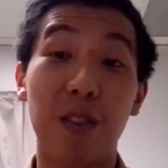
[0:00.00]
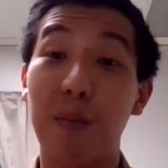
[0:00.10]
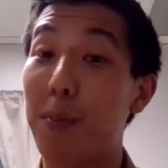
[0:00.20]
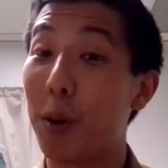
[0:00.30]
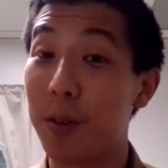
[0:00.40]
from
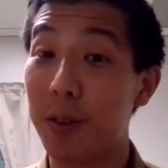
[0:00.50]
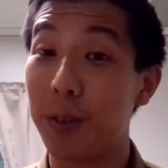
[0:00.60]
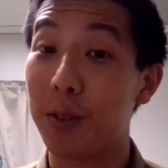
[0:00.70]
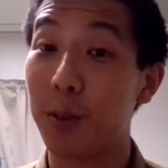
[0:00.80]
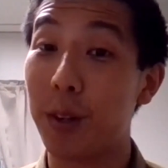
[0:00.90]
a
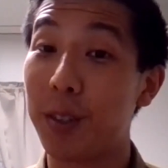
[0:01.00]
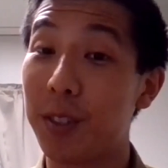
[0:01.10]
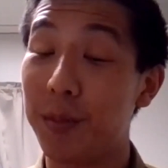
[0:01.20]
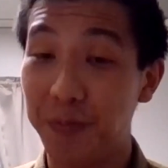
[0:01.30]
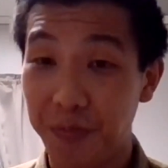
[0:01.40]
personal
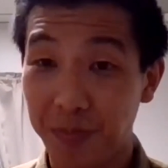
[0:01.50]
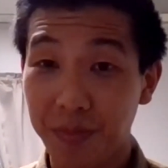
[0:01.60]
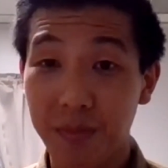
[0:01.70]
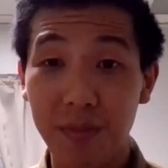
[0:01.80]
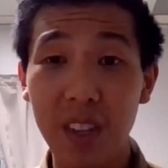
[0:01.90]
source.
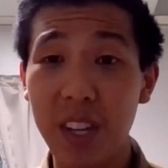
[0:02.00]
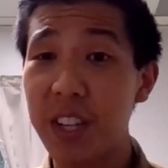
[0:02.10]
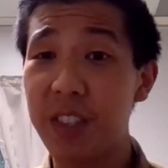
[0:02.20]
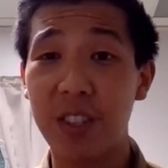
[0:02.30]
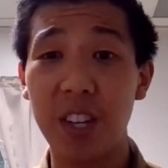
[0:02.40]

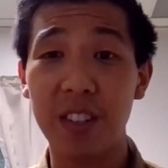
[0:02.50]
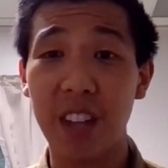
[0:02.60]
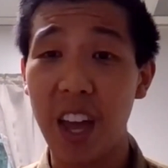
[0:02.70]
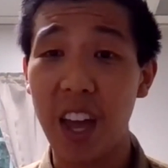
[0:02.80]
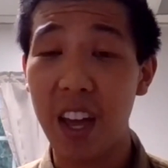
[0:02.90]
It's just
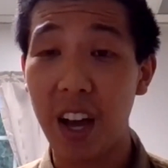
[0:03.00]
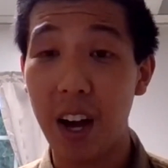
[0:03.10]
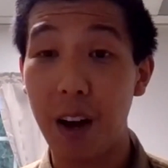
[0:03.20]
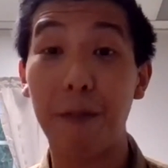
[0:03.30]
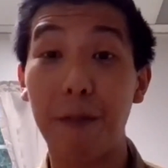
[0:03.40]
a
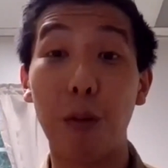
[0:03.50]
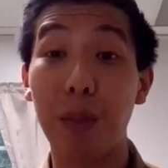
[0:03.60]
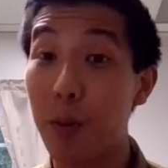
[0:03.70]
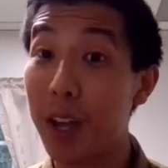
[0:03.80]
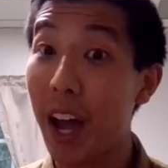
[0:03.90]
form
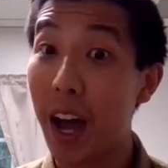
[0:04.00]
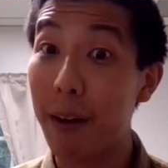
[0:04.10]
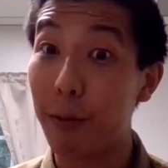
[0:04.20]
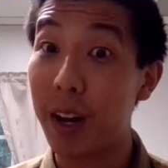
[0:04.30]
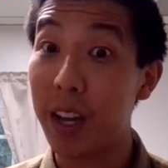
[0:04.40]
that we
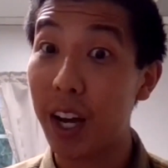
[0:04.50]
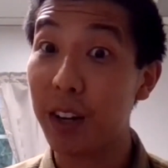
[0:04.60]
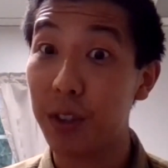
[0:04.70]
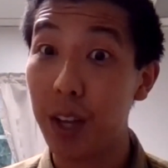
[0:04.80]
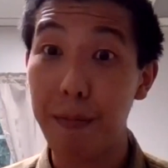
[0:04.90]
have ready,
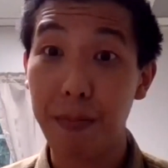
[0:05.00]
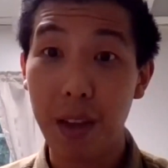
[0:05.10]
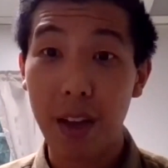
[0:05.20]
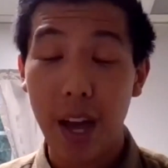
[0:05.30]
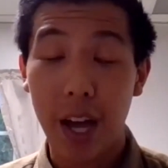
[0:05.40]
actually.
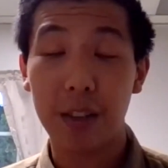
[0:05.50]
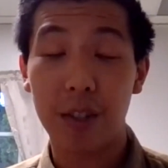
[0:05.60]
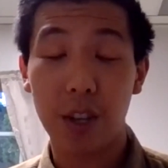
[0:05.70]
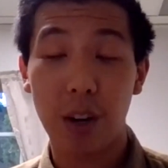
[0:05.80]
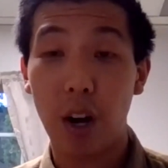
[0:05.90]
And
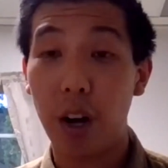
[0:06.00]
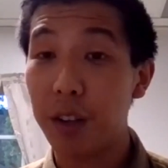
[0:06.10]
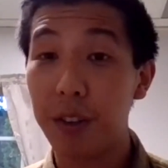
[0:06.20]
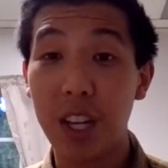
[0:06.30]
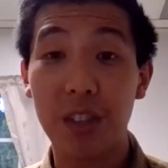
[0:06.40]
so all
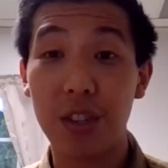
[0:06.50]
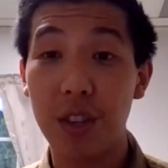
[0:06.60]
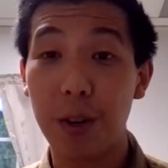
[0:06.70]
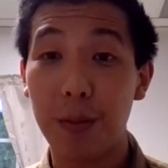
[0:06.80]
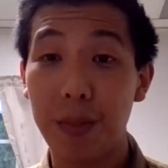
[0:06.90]
you'll need to
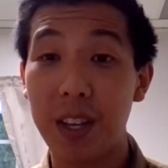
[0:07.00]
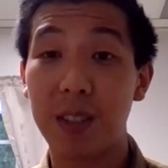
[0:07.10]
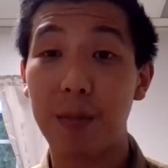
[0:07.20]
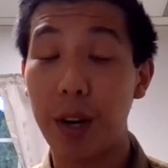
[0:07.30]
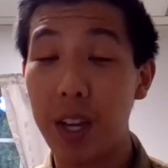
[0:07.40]
do
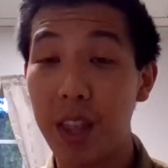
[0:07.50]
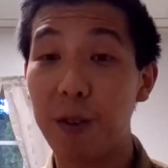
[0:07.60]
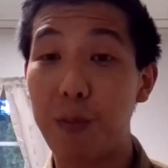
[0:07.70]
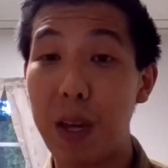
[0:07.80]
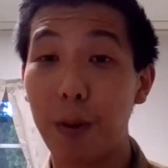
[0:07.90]
is put in
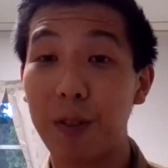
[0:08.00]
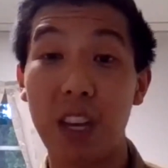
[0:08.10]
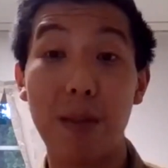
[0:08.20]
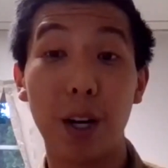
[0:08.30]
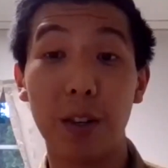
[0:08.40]
those people's
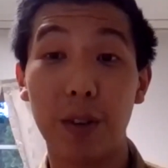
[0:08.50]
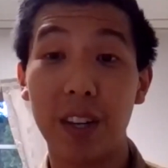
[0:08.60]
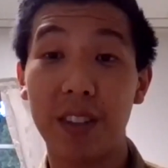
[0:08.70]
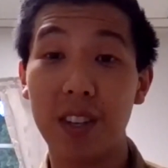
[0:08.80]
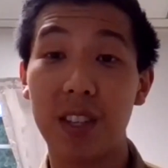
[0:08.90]
email
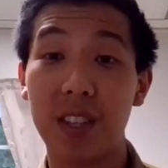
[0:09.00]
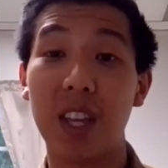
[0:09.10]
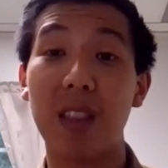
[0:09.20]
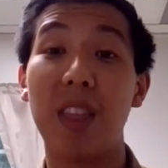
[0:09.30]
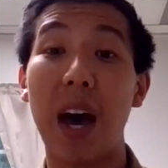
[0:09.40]
addresses, and
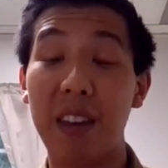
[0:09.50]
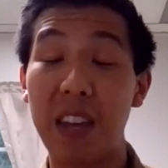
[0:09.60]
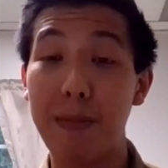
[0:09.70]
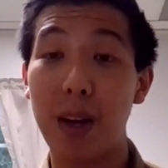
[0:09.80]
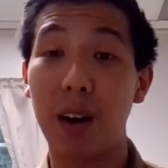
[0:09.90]
then that
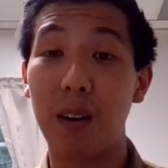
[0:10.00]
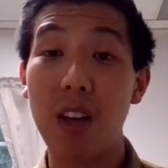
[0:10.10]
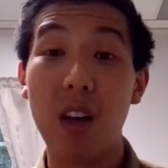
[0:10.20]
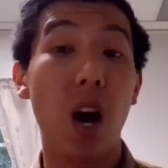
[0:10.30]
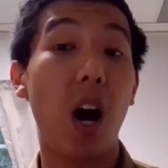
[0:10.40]
email
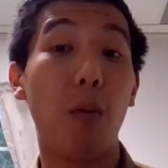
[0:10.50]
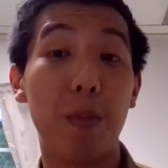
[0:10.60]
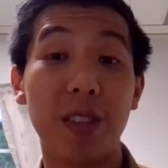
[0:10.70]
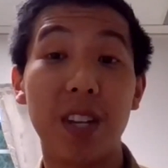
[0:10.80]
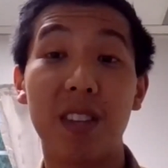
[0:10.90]
will
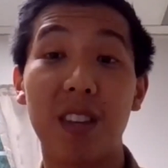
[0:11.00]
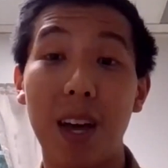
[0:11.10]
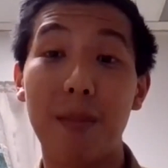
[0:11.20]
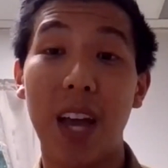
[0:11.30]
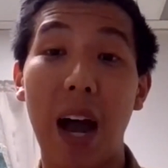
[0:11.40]
be sent to
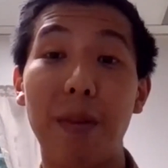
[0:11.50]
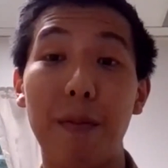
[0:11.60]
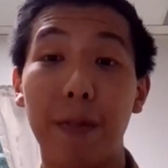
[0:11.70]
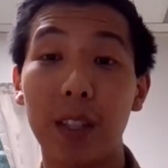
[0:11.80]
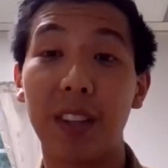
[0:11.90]
them to have
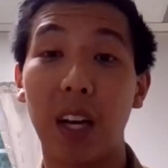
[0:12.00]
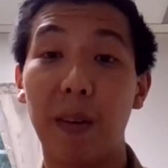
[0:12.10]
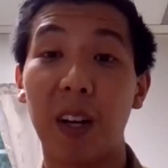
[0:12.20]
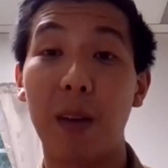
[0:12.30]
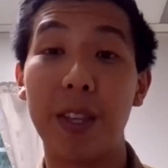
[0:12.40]
them fill out that
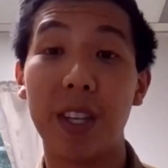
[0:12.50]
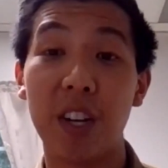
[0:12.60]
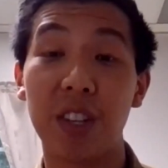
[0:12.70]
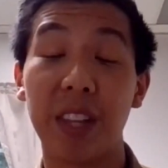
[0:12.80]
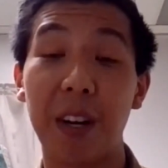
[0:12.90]

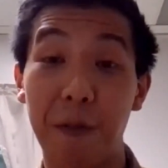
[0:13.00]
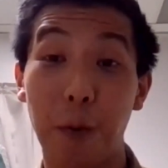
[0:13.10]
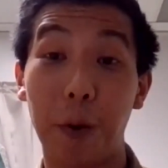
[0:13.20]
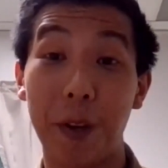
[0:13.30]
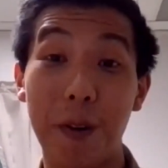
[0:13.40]
recommendation letter
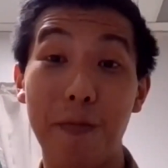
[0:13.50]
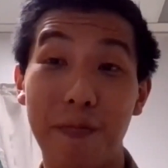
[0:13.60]
for you.